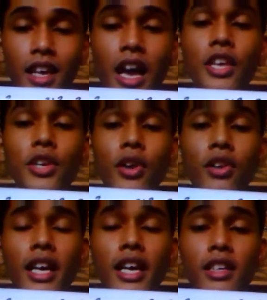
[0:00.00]
You know
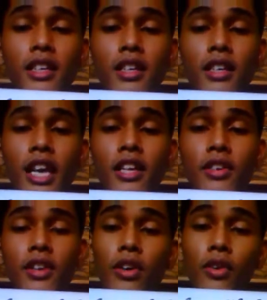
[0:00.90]
that in
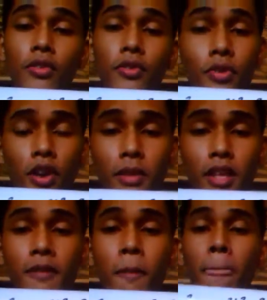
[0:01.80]

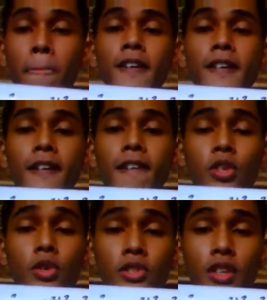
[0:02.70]
formally
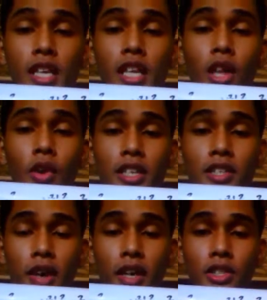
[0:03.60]
usually Lorentz
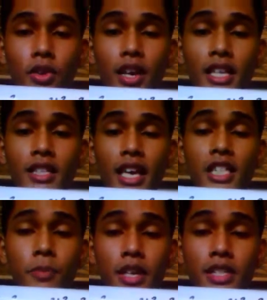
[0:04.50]
factor is
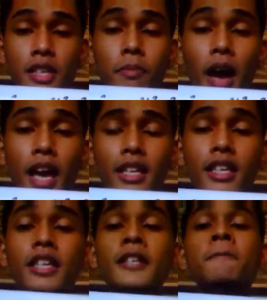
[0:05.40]
expressed by the
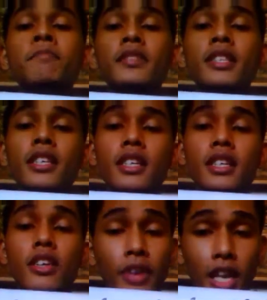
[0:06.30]

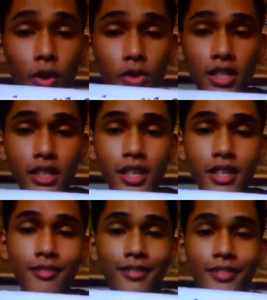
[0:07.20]
velocity
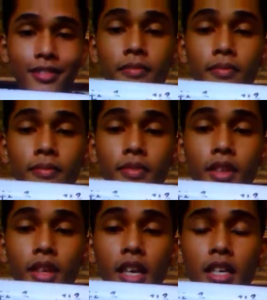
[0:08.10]

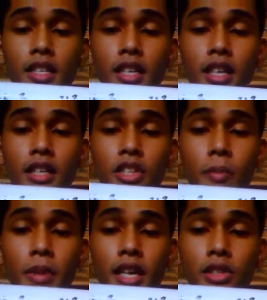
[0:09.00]
in the
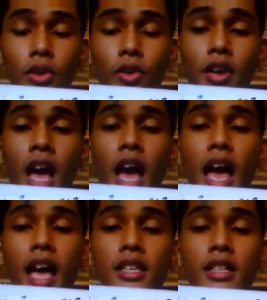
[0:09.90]
nominator
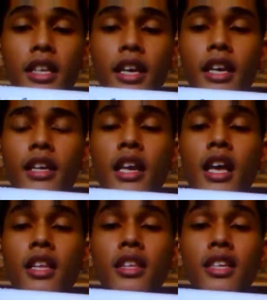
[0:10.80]
and then
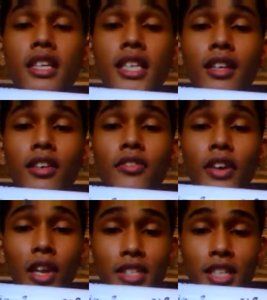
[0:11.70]
the
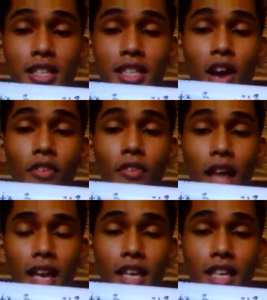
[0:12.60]
velocity of
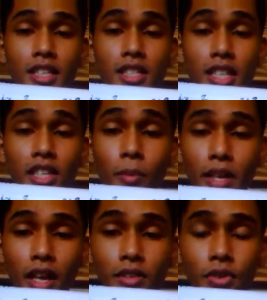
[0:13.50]
light in the
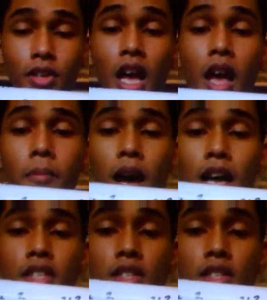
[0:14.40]
denominator, but